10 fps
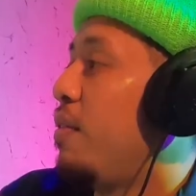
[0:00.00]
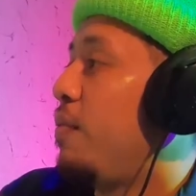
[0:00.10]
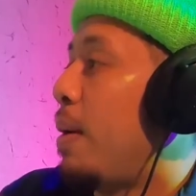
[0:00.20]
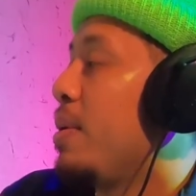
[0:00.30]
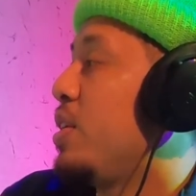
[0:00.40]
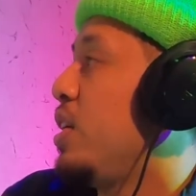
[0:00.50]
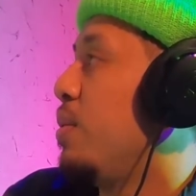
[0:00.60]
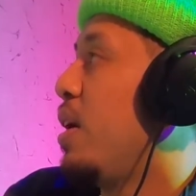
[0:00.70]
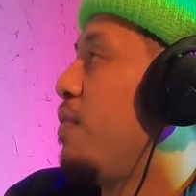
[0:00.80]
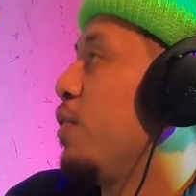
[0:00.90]

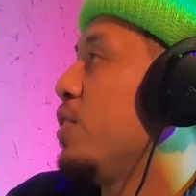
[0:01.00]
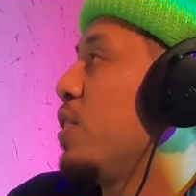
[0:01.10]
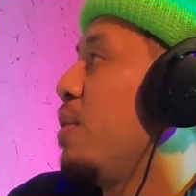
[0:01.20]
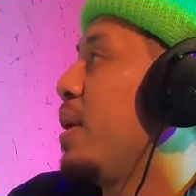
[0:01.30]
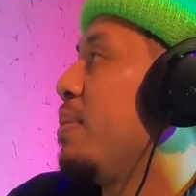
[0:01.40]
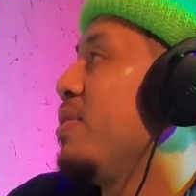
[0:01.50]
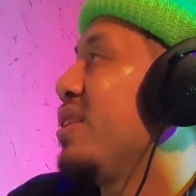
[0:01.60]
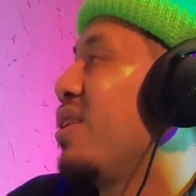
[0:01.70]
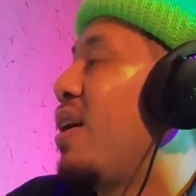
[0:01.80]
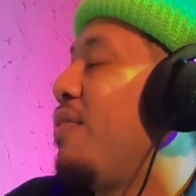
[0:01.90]
I first started making
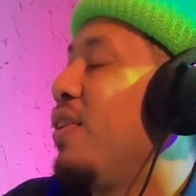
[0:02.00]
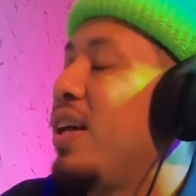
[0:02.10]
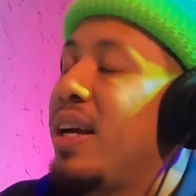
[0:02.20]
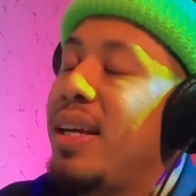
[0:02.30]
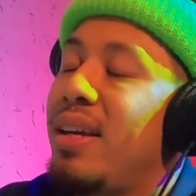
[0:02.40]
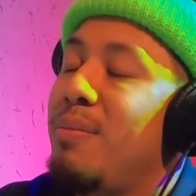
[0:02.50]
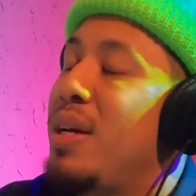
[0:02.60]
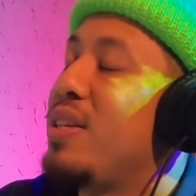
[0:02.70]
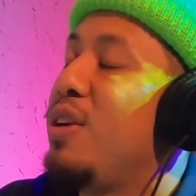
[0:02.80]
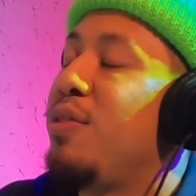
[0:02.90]
music though, I feel like
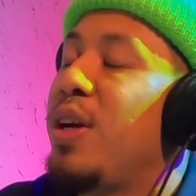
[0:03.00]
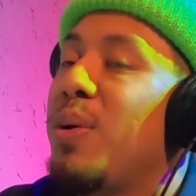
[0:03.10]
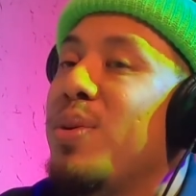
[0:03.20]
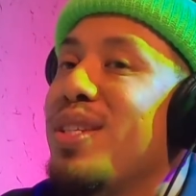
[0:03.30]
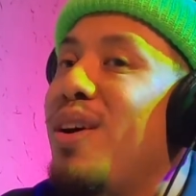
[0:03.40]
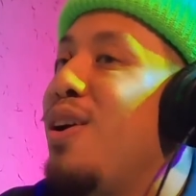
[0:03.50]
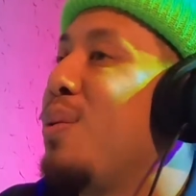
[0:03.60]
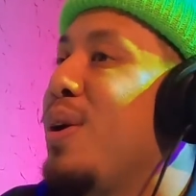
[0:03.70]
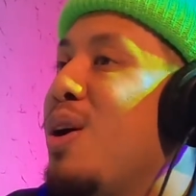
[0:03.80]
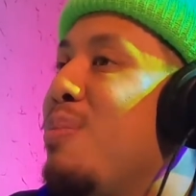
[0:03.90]
my self care wasn't all the
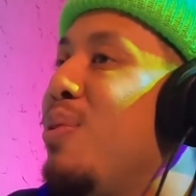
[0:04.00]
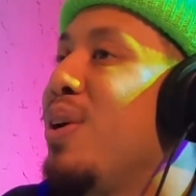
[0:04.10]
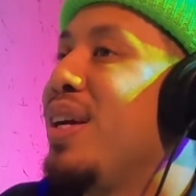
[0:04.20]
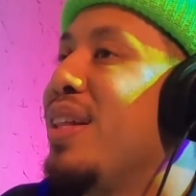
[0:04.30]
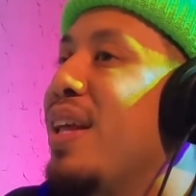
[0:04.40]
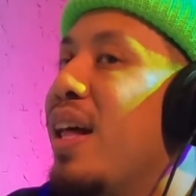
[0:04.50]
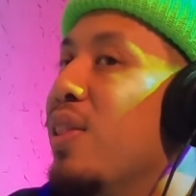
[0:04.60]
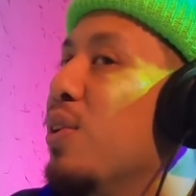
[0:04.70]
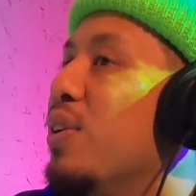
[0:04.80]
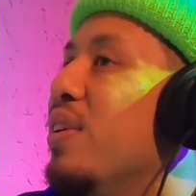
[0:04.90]
way on point, and then I
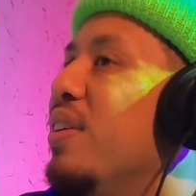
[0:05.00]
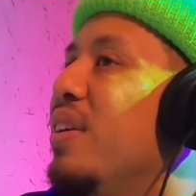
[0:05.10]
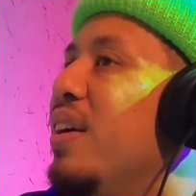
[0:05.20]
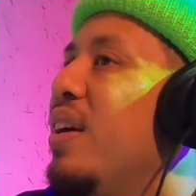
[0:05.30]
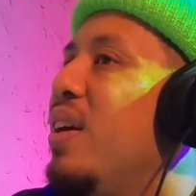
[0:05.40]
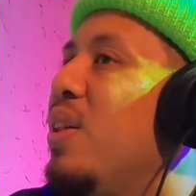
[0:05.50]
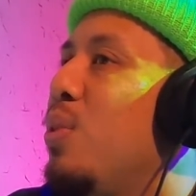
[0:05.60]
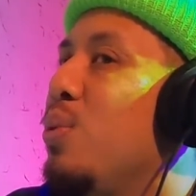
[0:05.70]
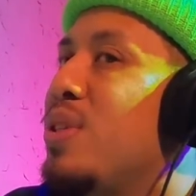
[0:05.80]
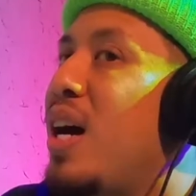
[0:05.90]
learned
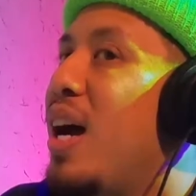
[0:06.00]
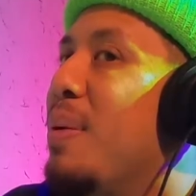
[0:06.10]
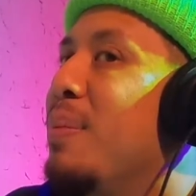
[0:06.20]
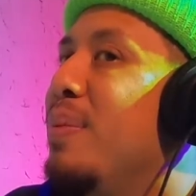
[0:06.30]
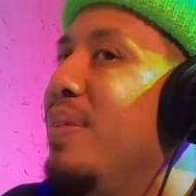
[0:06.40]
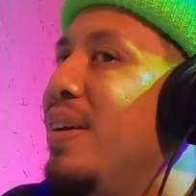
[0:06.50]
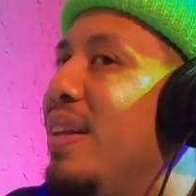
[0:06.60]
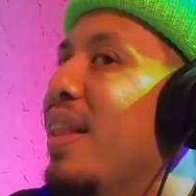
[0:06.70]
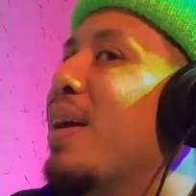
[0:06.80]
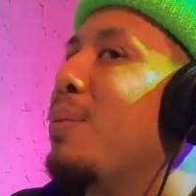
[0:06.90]
through time
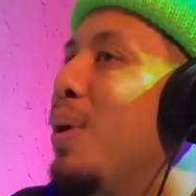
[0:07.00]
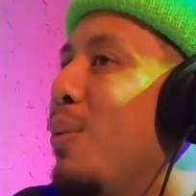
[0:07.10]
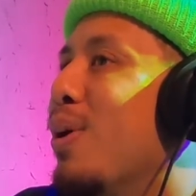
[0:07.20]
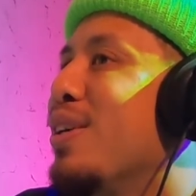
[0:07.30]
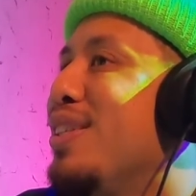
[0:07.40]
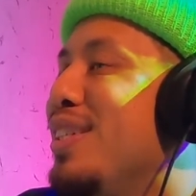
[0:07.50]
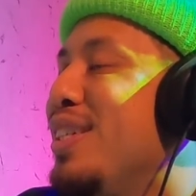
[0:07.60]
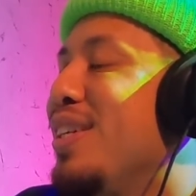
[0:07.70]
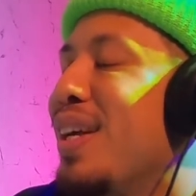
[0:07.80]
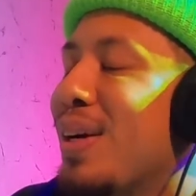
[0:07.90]
and like what works and
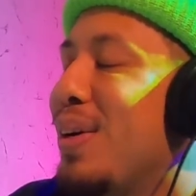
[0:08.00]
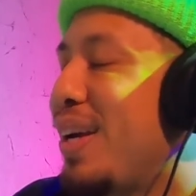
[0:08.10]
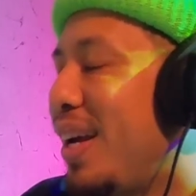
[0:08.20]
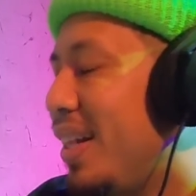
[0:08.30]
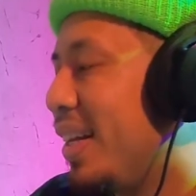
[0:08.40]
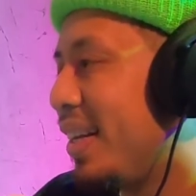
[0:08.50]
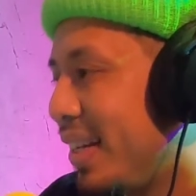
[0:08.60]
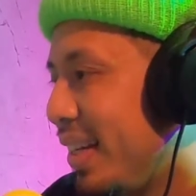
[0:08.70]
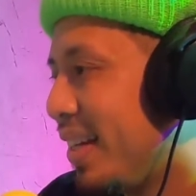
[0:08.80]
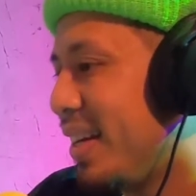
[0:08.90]
shit. Like okay, like
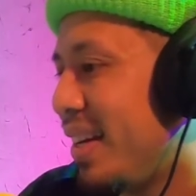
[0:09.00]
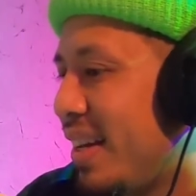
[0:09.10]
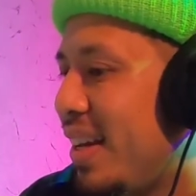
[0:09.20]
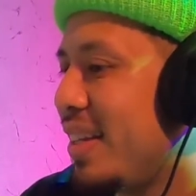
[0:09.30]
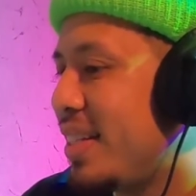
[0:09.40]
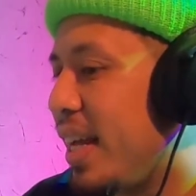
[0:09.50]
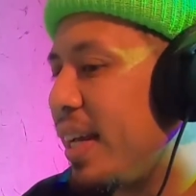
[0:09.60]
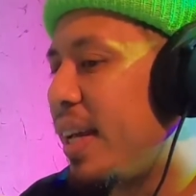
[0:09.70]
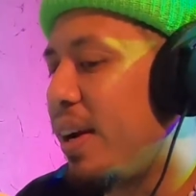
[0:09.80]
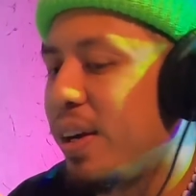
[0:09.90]

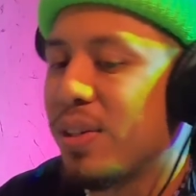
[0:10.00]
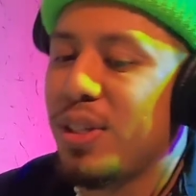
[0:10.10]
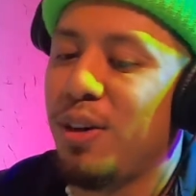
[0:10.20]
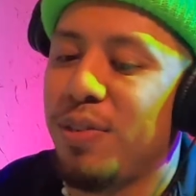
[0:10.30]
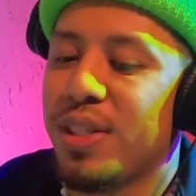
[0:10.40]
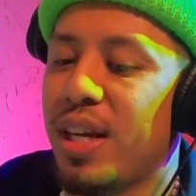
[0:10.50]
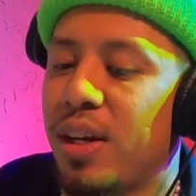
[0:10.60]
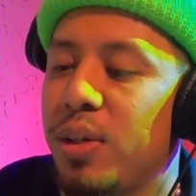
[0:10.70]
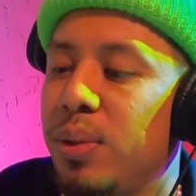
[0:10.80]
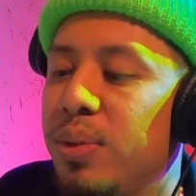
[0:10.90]
taking care of yourself is kind of cool.